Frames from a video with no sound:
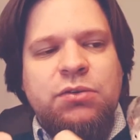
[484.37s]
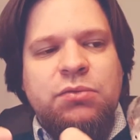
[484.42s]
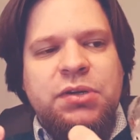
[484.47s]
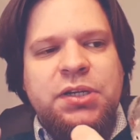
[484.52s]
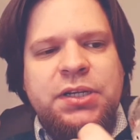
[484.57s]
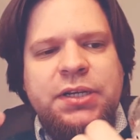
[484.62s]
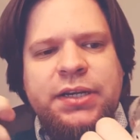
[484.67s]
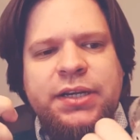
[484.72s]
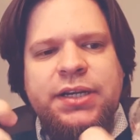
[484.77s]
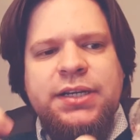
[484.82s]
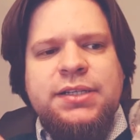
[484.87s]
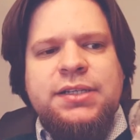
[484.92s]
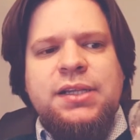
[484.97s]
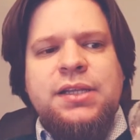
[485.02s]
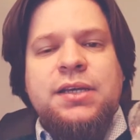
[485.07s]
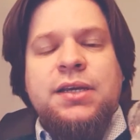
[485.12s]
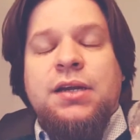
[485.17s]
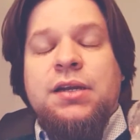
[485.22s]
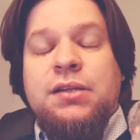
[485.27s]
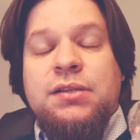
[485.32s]
really
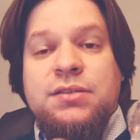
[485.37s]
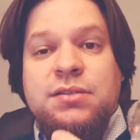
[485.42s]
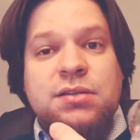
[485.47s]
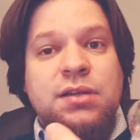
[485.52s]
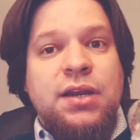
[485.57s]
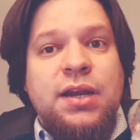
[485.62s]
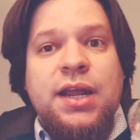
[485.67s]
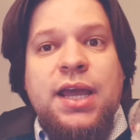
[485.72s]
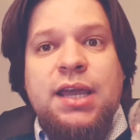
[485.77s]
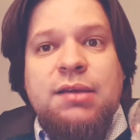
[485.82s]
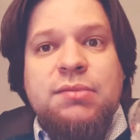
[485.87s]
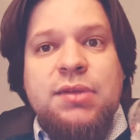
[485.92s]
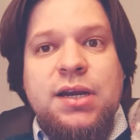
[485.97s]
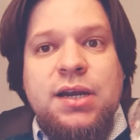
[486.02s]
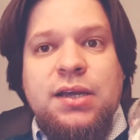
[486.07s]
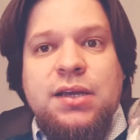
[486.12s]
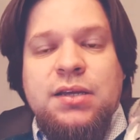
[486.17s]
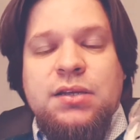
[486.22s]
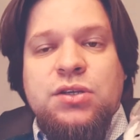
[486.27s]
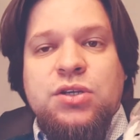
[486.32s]
neatly, and it's a name that
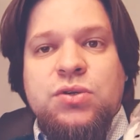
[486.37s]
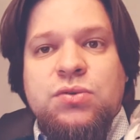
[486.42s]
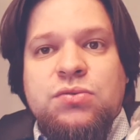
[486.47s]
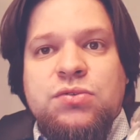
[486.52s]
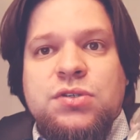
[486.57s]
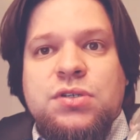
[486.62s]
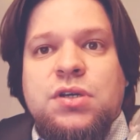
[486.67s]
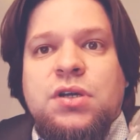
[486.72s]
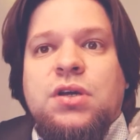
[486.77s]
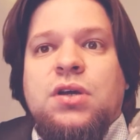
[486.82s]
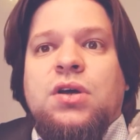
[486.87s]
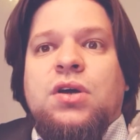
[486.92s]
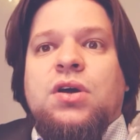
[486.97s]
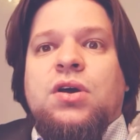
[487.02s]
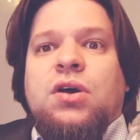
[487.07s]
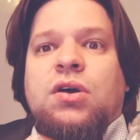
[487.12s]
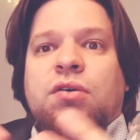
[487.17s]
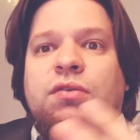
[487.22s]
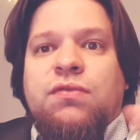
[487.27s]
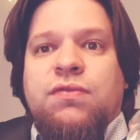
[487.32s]
I can use
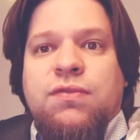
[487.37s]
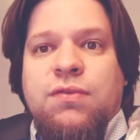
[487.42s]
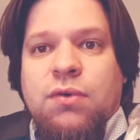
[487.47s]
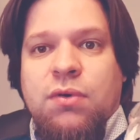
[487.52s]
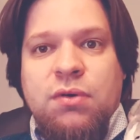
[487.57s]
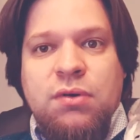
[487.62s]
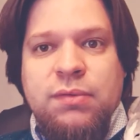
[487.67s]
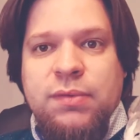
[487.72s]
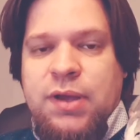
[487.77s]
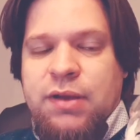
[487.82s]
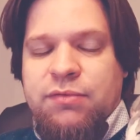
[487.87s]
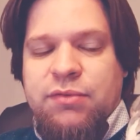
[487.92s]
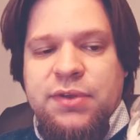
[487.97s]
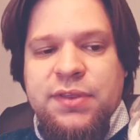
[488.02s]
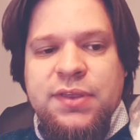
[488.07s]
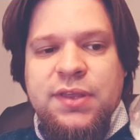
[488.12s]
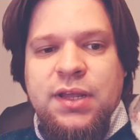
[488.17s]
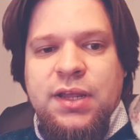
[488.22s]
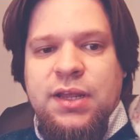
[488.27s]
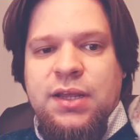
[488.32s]
for
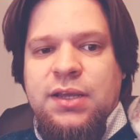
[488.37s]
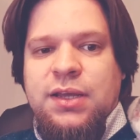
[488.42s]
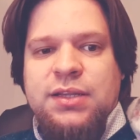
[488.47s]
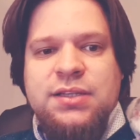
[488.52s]
everything.